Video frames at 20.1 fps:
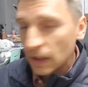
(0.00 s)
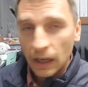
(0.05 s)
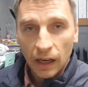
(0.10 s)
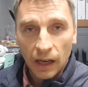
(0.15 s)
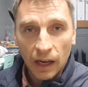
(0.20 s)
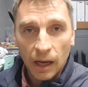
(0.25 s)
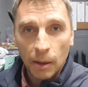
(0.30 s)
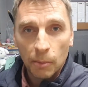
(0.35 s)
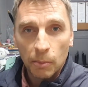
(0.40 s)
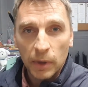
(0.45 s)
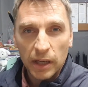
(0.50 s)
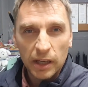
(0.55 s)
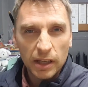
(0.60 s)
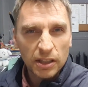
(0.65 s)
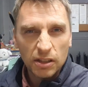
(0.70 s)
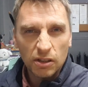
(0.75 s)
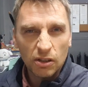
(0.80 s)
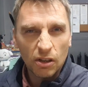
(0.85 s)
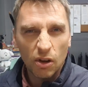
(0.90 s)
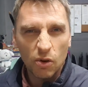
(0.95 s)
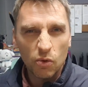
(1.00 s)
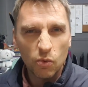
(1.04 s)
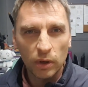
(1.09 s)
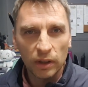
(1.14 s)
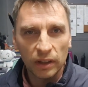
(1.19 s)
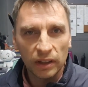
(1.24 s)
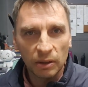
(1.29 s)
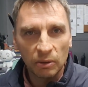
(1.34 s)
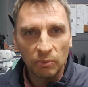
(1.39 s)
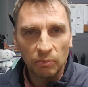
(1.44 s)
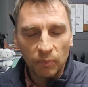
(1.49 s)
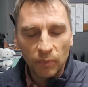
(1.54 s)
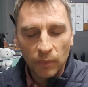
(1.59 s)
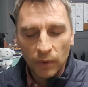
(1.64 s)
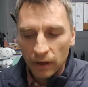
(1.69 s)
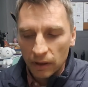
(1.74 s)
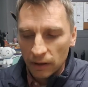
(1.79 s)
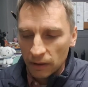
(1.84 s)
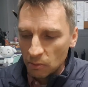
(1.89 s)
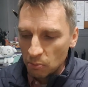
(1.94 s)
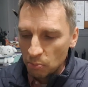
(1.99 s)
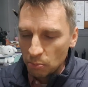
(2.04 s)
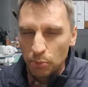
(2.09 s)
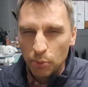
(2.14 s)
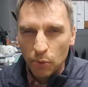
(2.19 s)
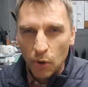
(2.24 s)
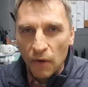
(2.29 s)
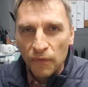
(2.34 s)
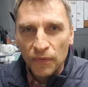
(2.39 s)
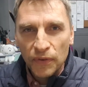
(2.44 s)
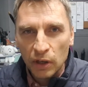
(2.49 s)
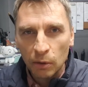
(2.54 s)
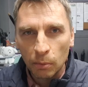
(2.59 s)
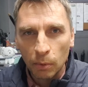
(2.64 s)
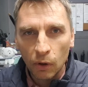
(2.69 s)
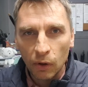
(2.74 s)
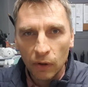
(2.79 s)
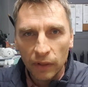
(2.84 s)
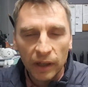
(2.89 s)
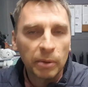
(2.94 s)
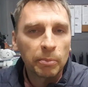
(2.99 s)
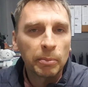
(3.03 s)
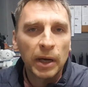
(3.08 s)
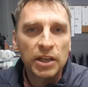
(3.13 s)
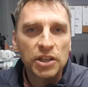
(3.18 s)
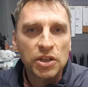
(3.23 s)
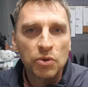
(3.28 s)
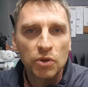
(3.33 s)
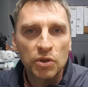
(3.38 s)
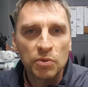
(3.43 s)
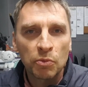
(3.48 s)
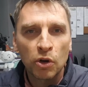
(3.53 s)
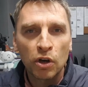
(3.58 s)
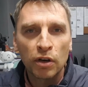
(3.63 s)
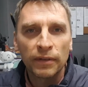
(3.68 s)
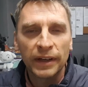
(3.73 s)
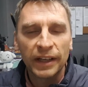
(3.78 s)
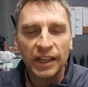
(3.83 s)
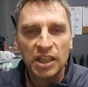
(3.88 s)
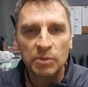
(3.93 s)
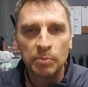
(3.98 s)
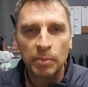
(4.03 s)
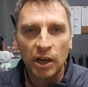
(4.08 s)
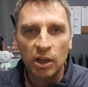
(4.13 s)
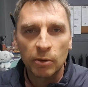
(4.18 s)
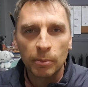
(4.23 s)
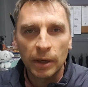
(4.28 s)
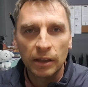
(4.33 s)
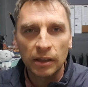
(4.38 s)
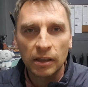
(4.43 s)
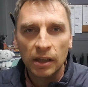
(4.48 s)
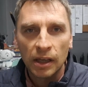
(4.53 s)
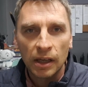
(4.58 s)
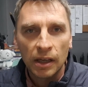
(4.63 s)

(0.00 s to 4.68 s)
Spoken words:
It's not really profitable that much. It was more of an experiment.